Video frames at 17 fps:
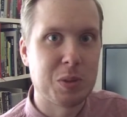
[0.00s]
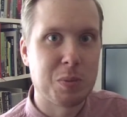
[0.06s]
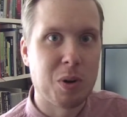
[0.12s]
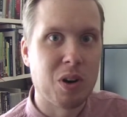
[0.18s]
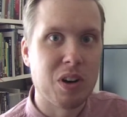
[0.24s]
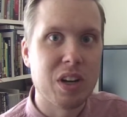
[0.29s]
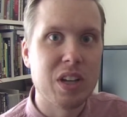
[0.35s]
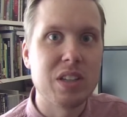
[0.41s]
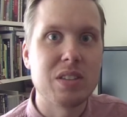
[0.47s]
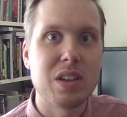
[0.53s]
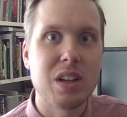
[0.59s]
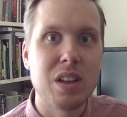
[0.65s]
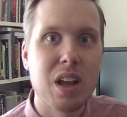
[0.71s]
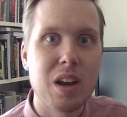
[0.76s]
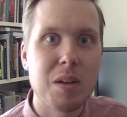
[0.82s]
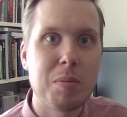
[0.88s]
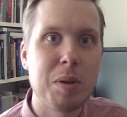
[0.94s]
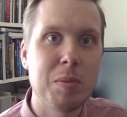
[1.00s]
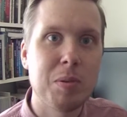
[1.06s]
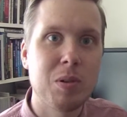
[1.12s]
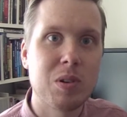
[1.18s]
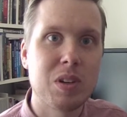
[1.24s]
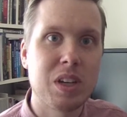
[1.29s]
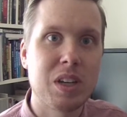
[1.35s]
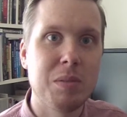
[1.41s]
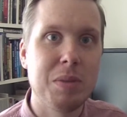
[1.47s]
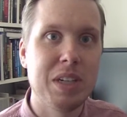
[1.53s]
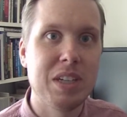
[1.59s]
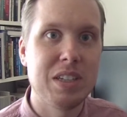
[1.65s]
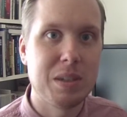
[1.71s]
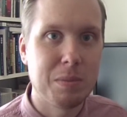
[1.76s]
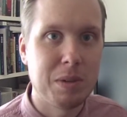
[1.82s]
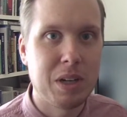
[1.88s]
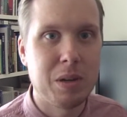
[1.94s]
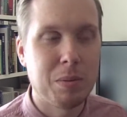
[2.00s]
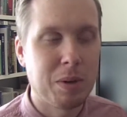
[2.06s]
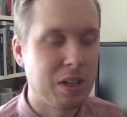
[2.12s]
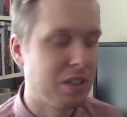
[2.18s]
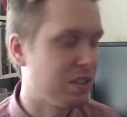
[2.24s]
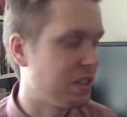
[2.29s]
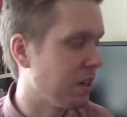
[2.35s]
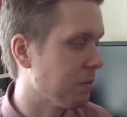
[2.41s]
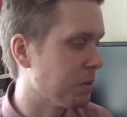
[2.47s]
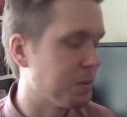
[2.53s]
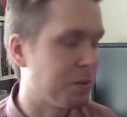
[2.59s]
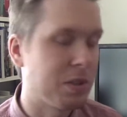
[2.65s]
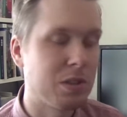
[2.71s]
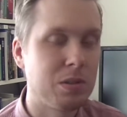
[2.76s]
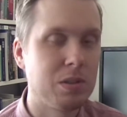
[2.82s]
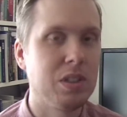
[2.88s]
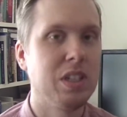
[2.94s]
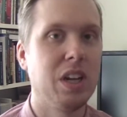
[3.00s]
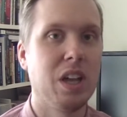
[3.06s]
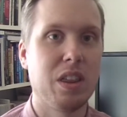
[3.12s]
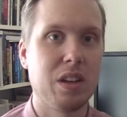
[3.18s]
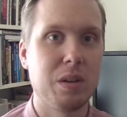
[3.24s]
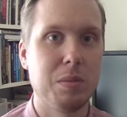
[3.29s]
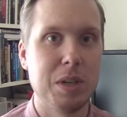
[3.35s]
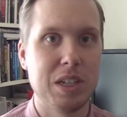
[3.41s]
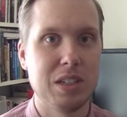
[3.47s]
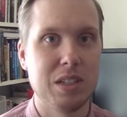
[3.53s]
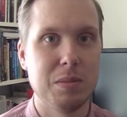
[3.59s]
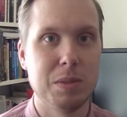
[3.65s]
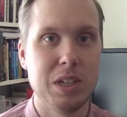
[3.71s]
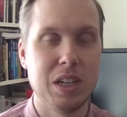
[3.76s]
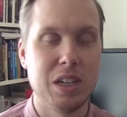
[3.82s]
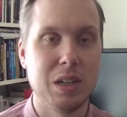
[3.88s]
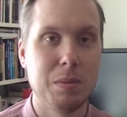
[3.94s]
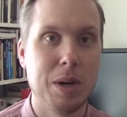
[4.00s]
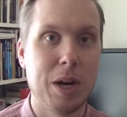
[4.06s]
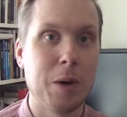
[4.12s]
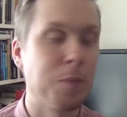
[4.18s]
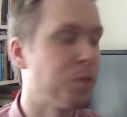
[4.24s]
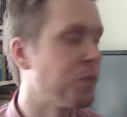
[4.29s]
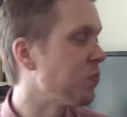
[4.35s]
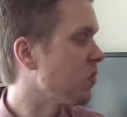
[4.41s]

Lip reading: part. It's a lot of people can be intimidated by these cameras, but there's really nothing to be intimidated about.